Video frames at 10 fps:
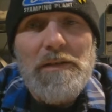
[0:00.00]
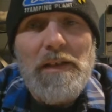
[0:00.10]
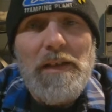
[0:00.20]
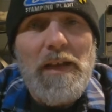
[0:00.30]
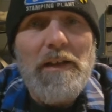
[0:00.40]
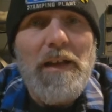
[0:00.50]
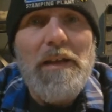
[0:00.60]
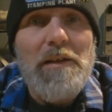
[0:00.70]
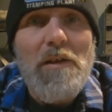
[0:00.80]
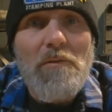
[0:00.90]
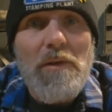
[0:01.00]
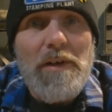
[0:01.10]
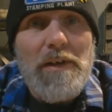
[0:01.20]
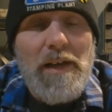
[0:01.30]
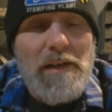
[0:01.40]
And they were getting
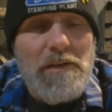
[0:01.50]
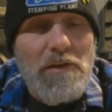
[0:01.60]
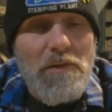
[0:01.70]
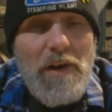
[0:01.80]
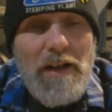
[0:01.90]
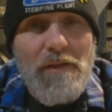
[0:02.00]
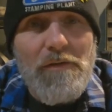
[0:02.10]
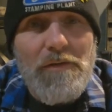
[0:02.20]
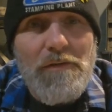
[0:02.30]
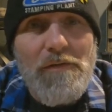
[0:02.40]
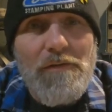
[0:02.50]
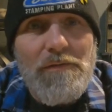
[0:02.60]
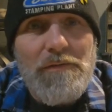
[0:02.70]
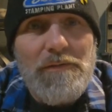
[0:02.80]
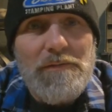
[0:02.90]
nowhere. Got no answers,
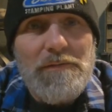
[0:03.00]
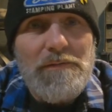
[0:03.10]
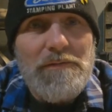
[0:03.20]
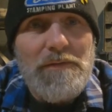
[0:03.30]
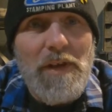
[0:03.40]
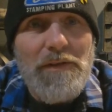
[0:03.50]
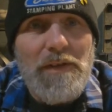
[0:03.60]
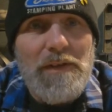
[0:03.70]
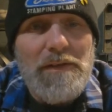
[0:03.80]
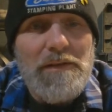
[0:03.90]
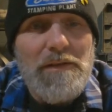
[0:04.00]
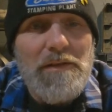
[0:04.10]
nothing.